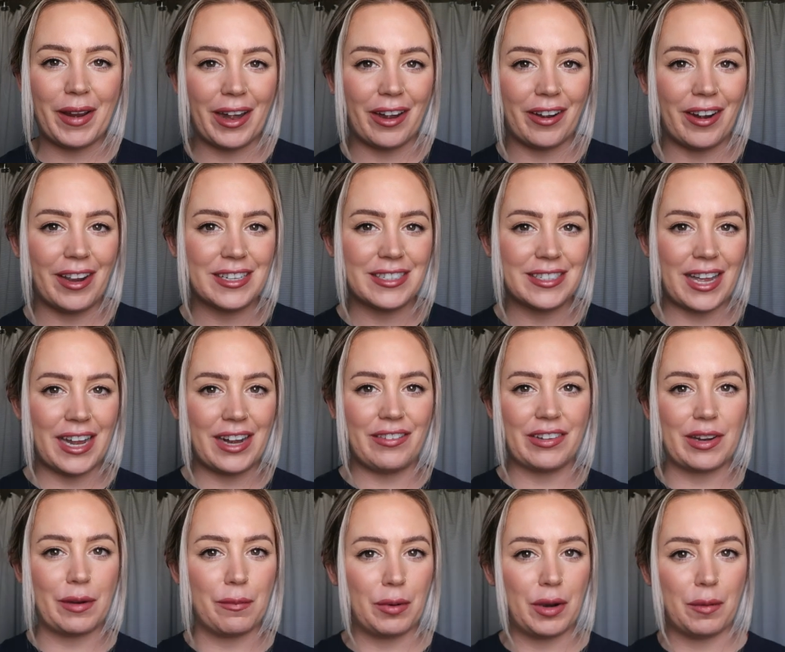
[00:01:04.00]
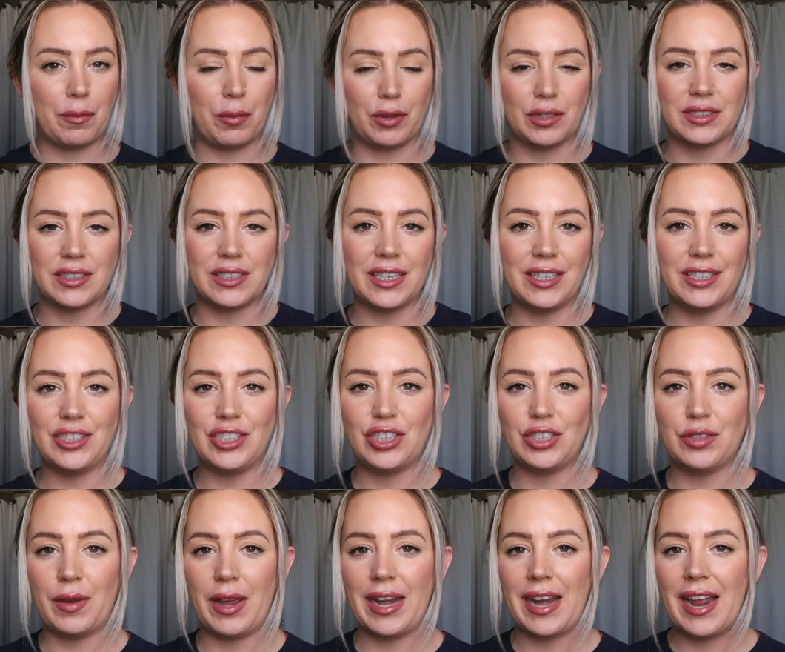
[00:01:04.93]
my hair has kind of like a purple tint
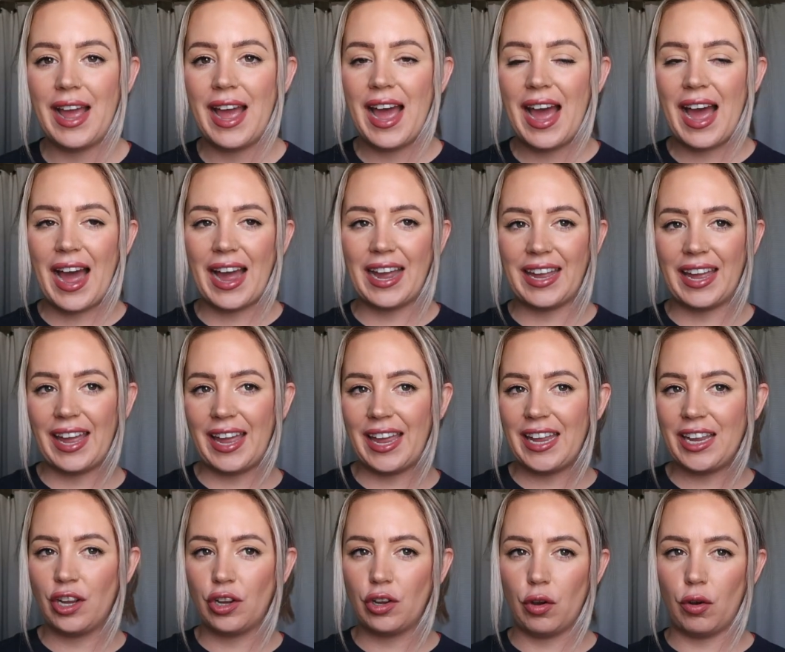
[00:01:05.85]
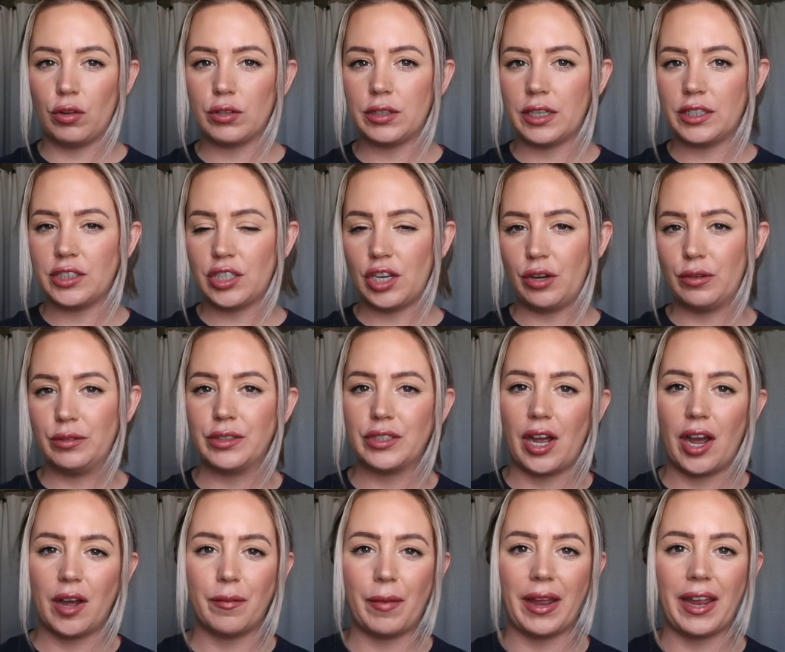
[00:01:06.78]
to it. I hate golden tones
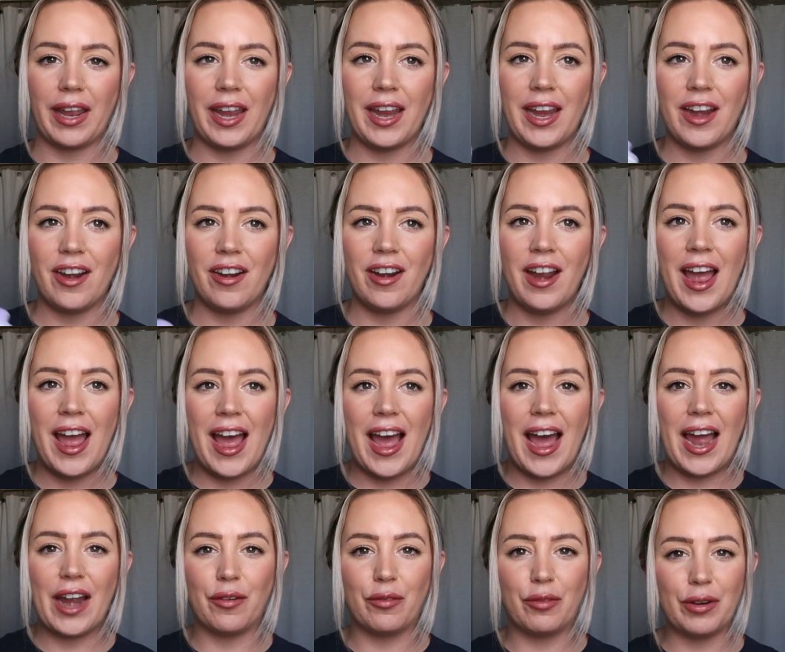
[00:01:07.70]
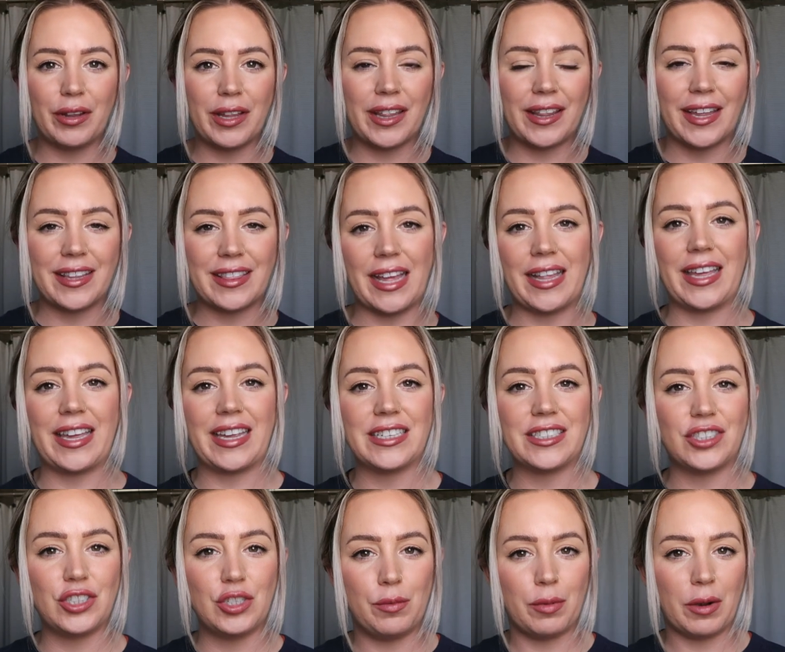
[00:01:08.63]
on my hair. I really like that
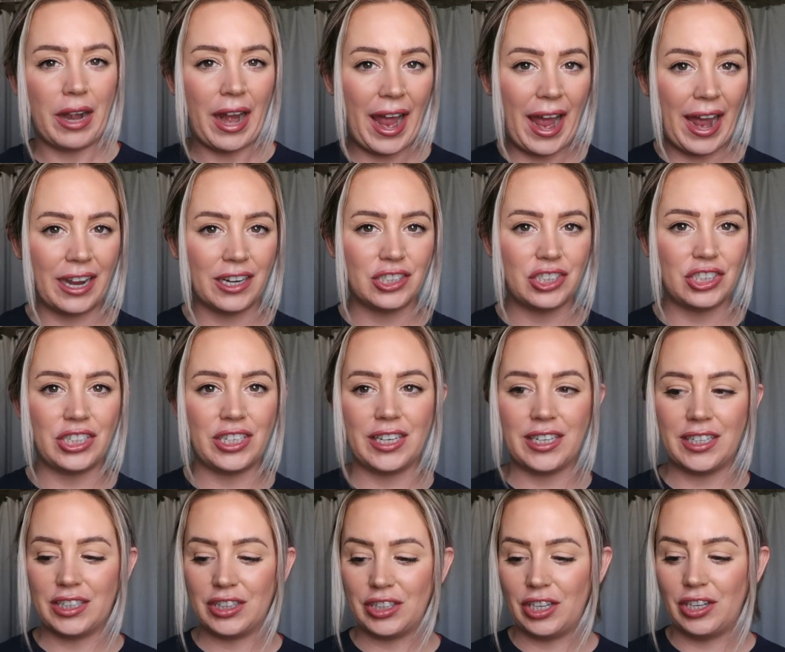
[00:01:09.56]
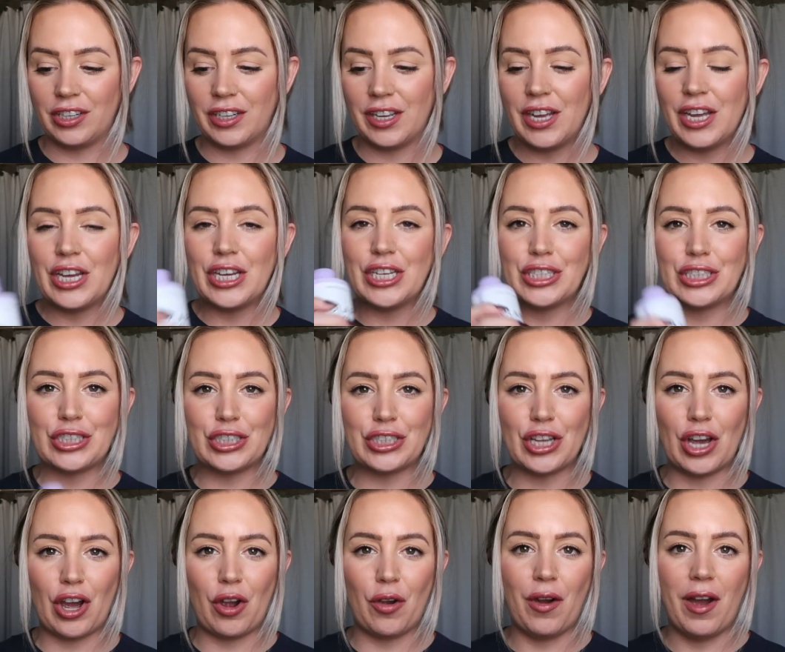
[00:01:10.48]
like super ashy look.
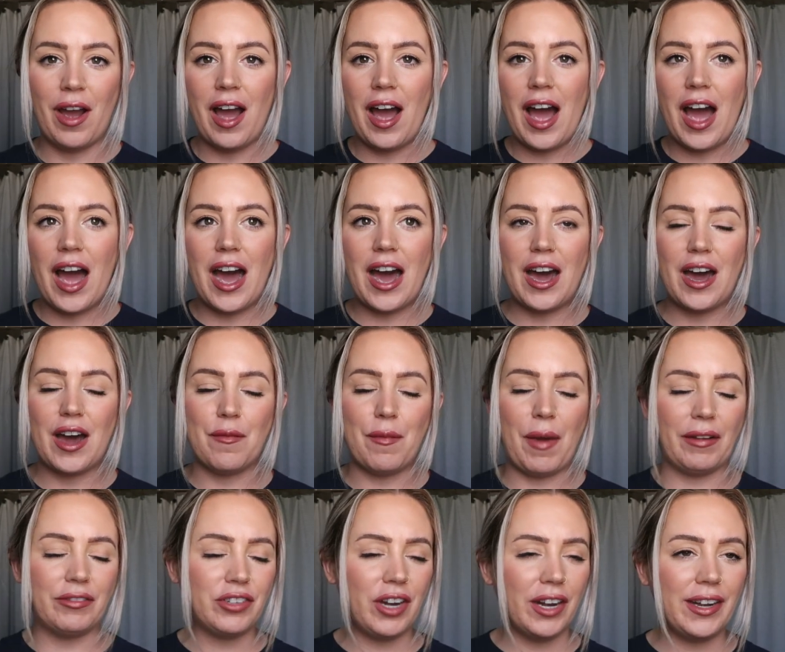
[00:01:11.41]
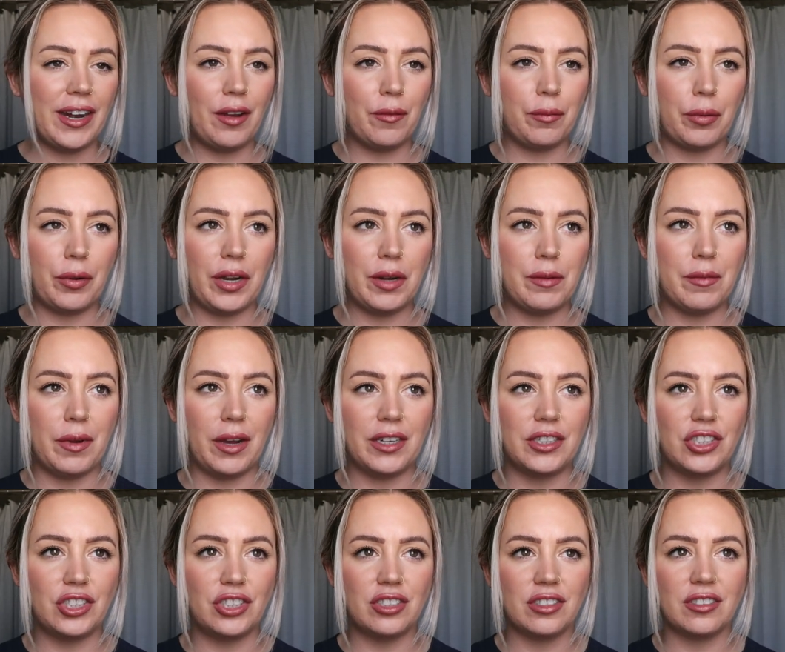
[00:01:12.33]
So I've tried out pretty
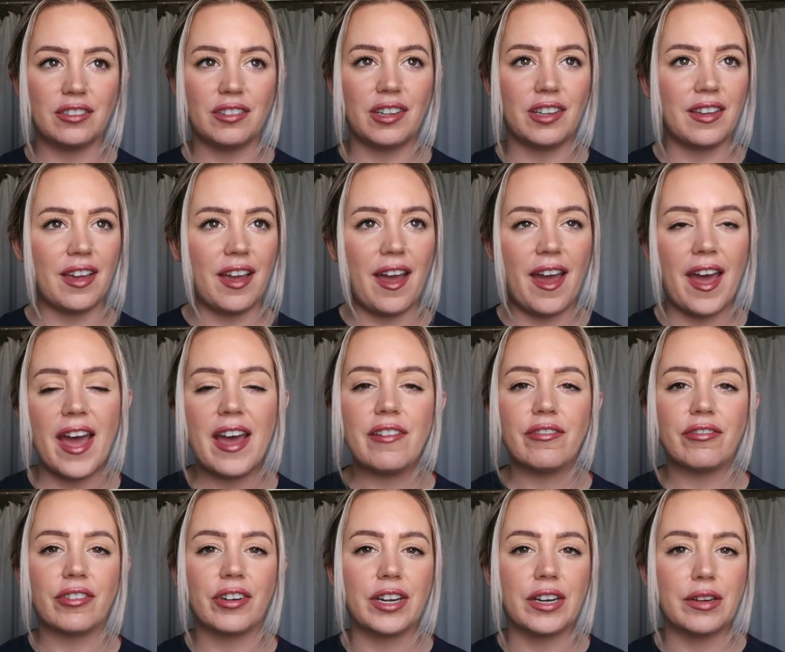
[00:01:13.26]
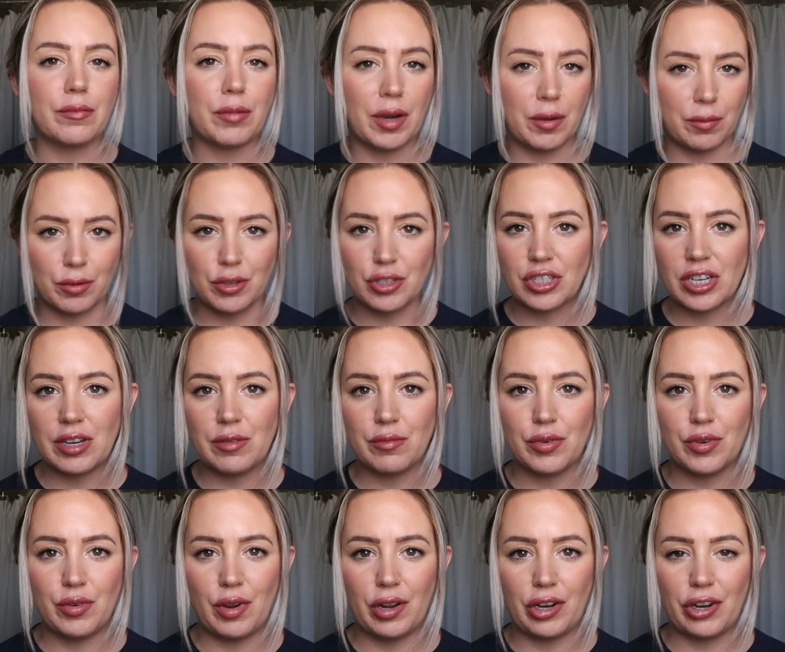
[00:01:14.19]
much like every purple
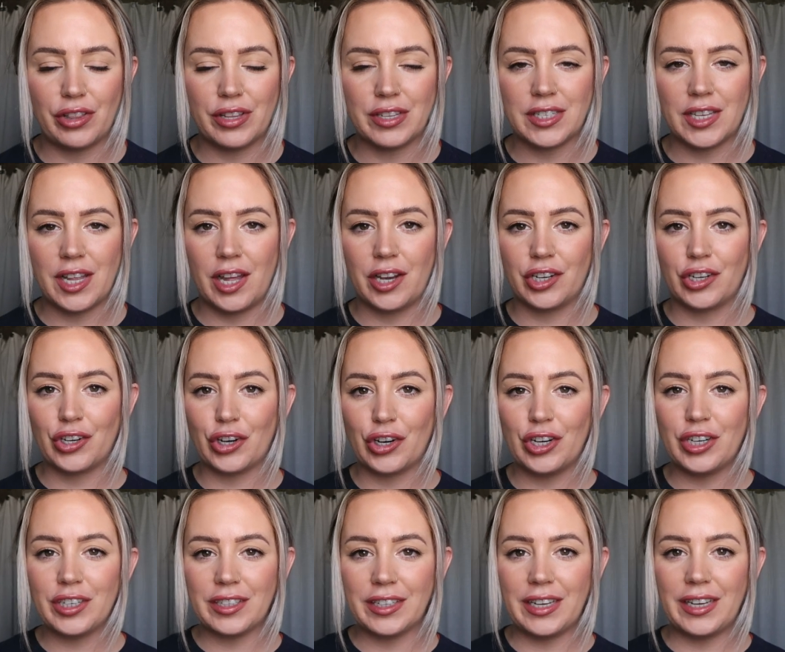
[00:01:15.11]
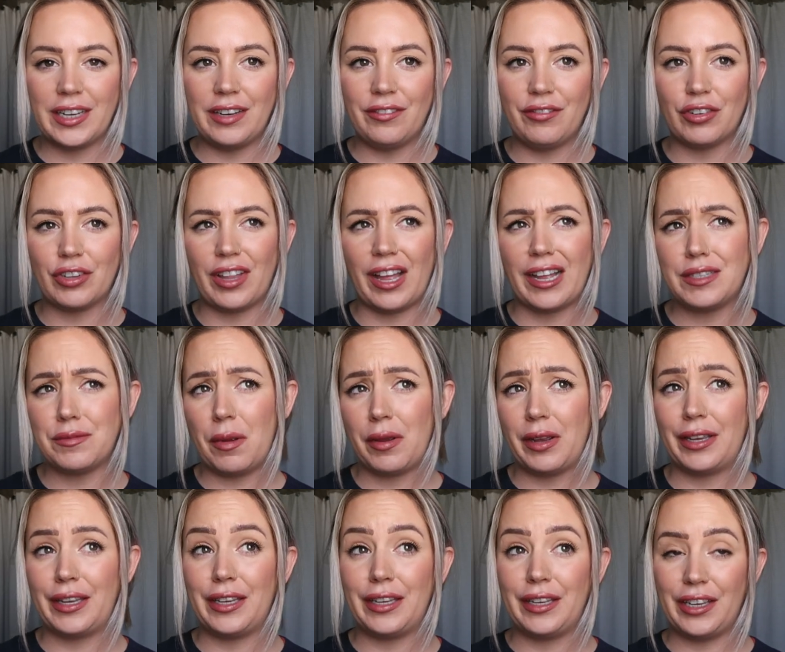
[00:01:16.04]
shampoo under the sun. Currently, for the last
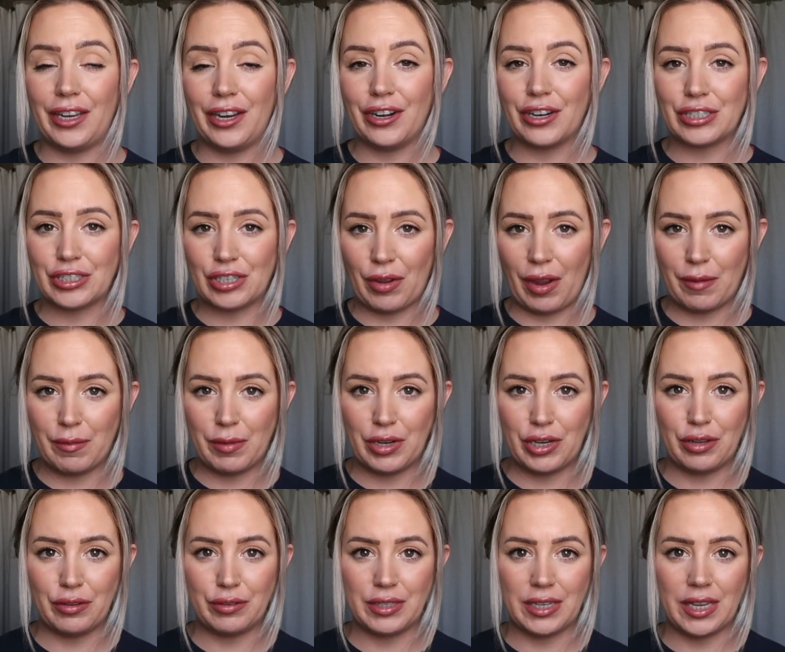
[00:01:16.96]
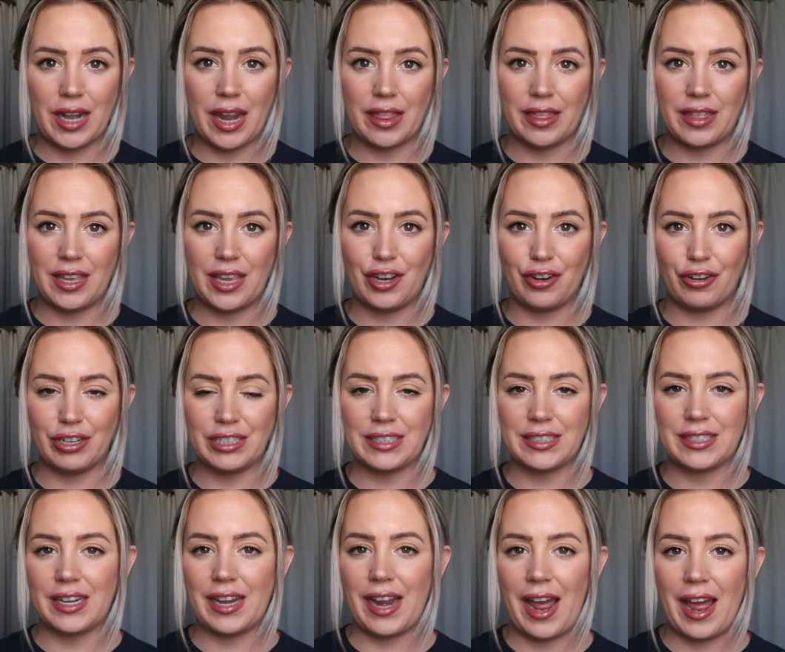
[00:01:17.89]
probably year or so, I've been using the
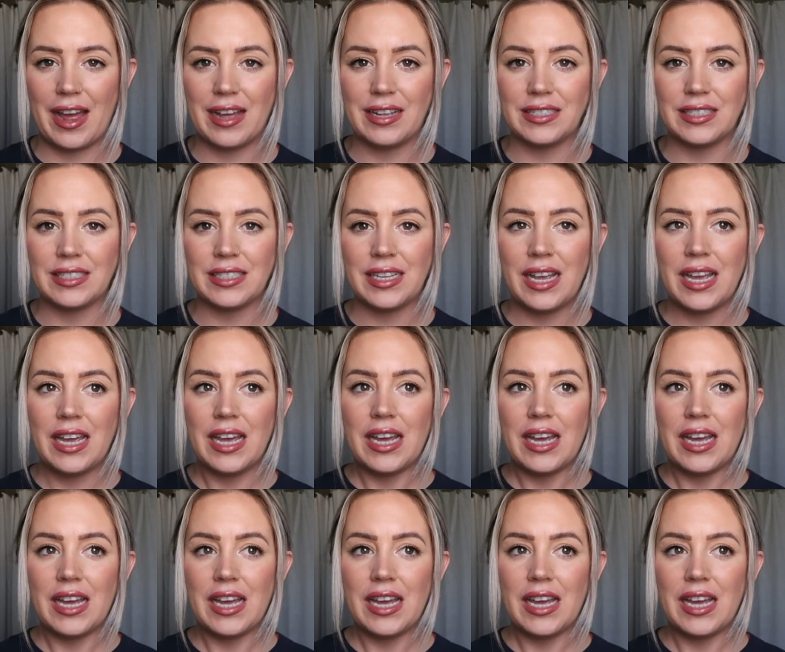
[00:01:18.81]
Kristen S